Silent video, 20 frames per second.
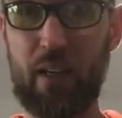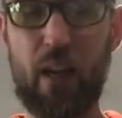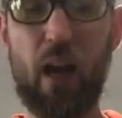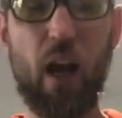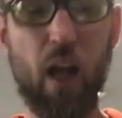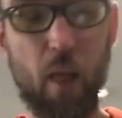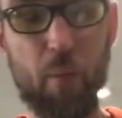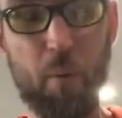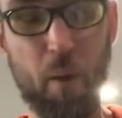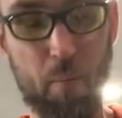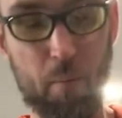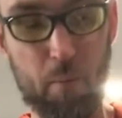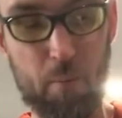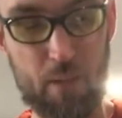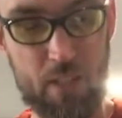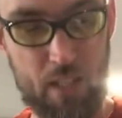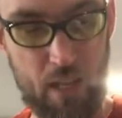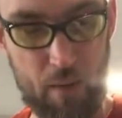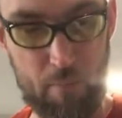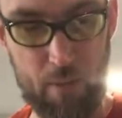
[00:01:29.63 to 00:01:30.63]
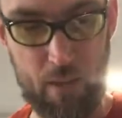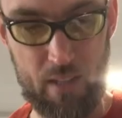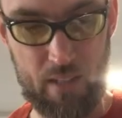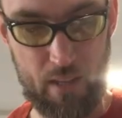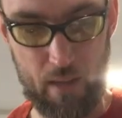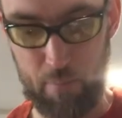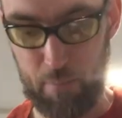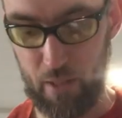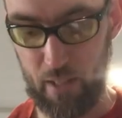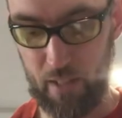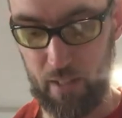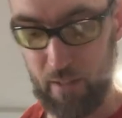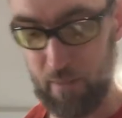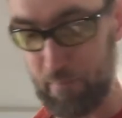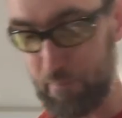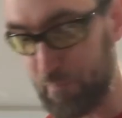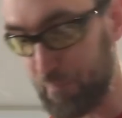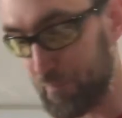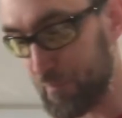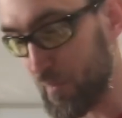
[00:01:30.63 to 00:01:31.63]
I'll probably type this up later.
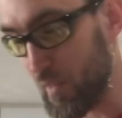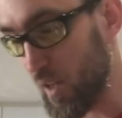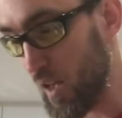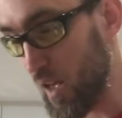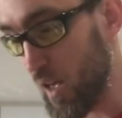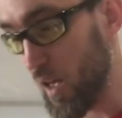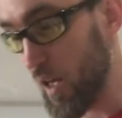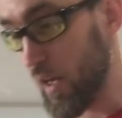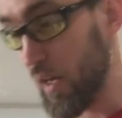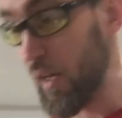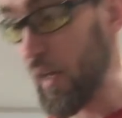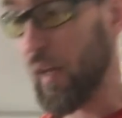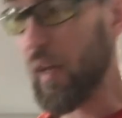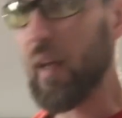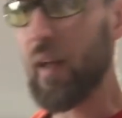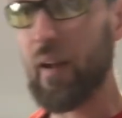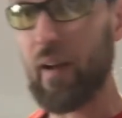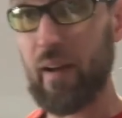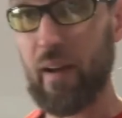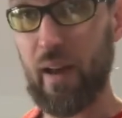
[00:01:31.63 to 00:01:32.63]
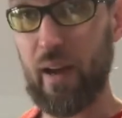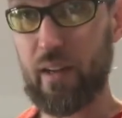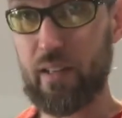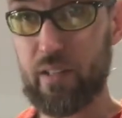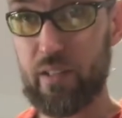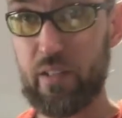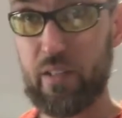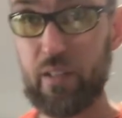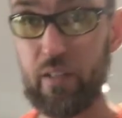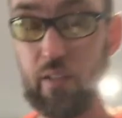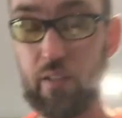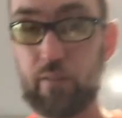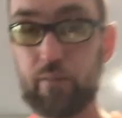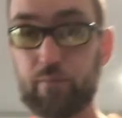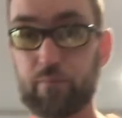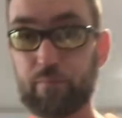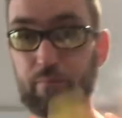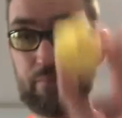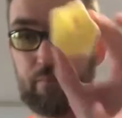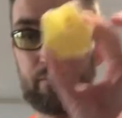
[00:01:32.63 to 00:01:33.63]
Next,
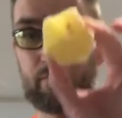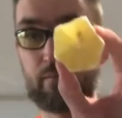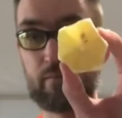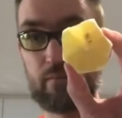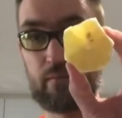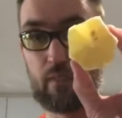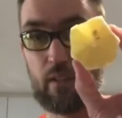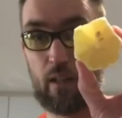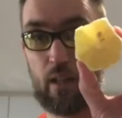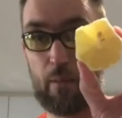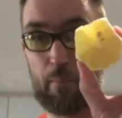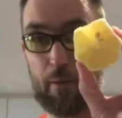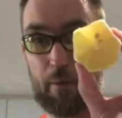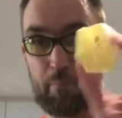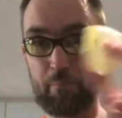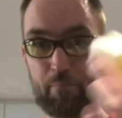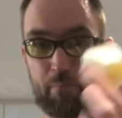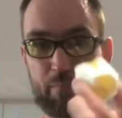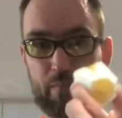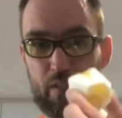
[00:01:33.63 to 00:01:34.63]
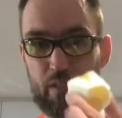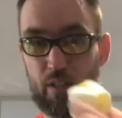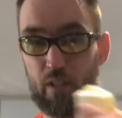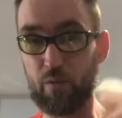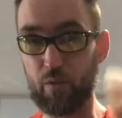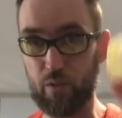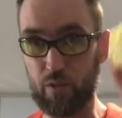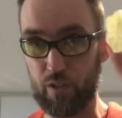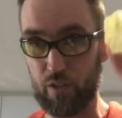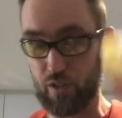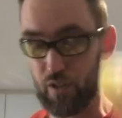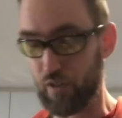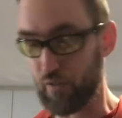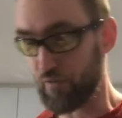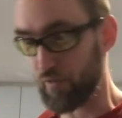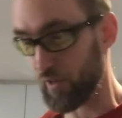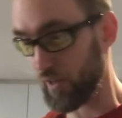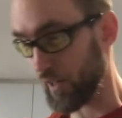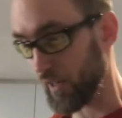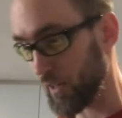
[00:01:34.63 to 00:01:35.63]
lemon. Citrus is good
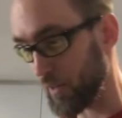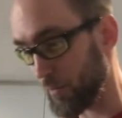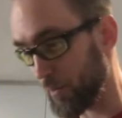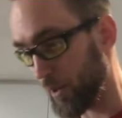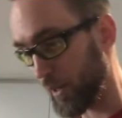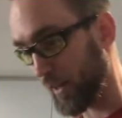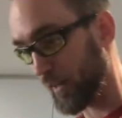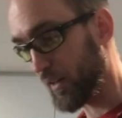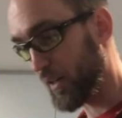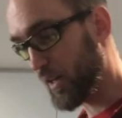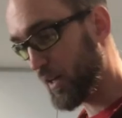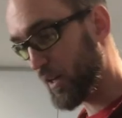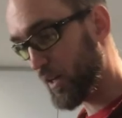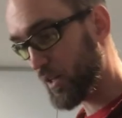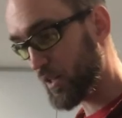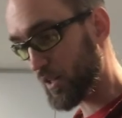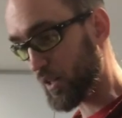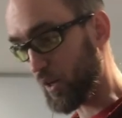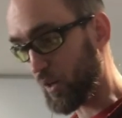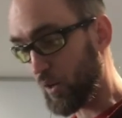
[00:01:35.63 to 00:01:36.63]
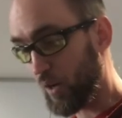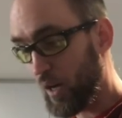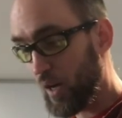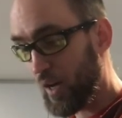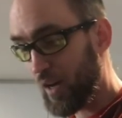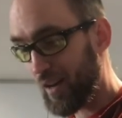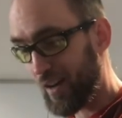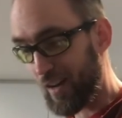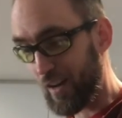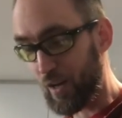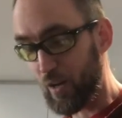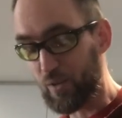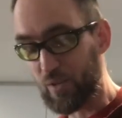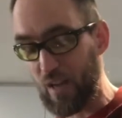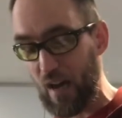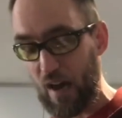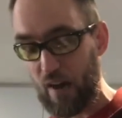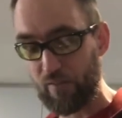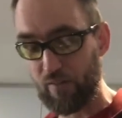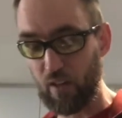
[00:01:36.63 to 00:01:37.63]
for you in the morning. So I use
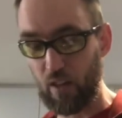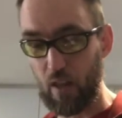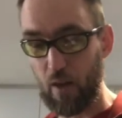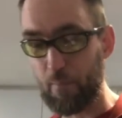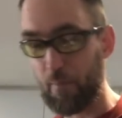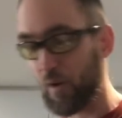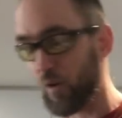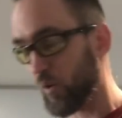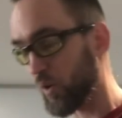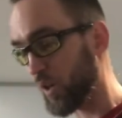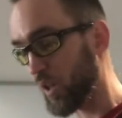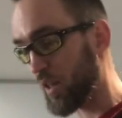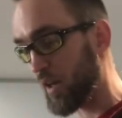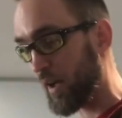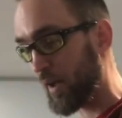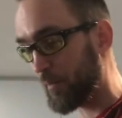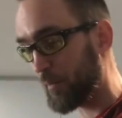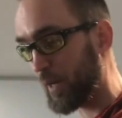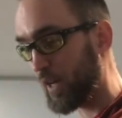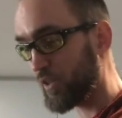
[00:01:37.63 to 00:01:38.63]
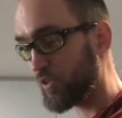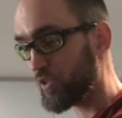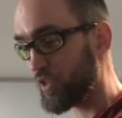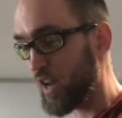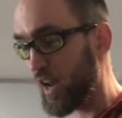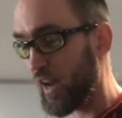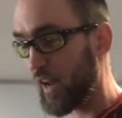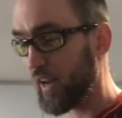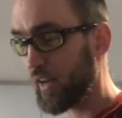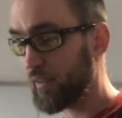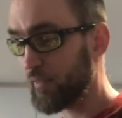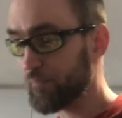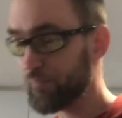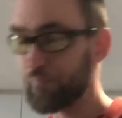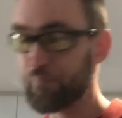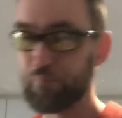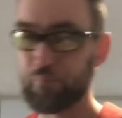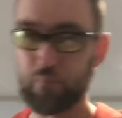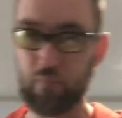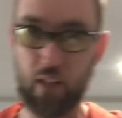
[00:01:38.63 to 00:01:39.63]
half a lemon or lime each day.
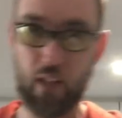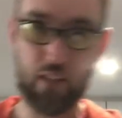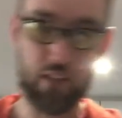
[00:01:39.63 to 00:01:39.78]
That's